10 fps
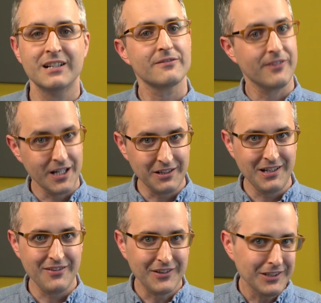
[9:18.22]
Finally,
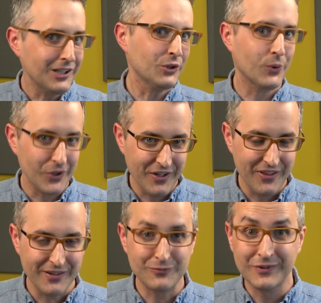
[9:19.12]
the little quirk
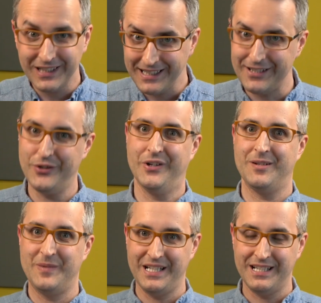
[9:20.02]
that really annoyed
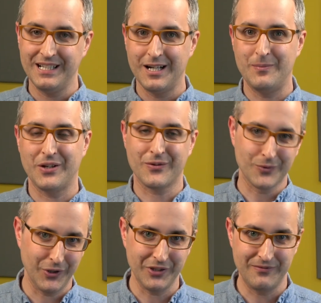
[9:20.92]
me about the
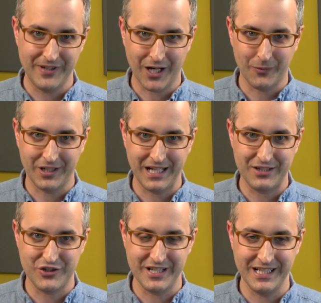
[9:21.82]
Roland VR1
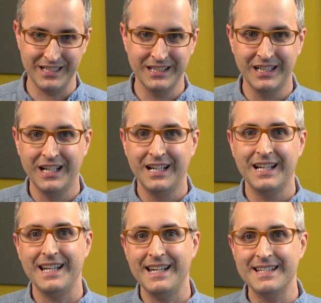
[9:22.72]
HD
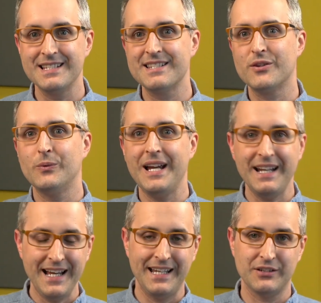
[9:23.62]
is the way it
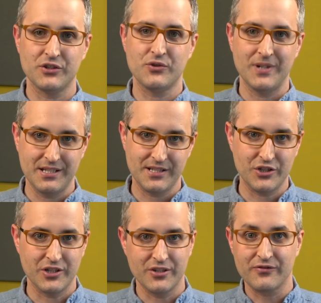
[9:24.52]
handles
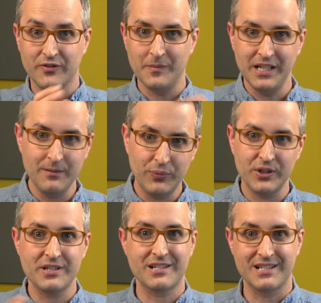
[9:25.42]
transitions from
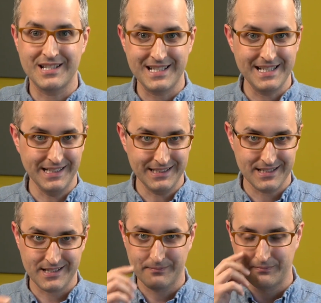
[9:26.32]
inputs to scenes.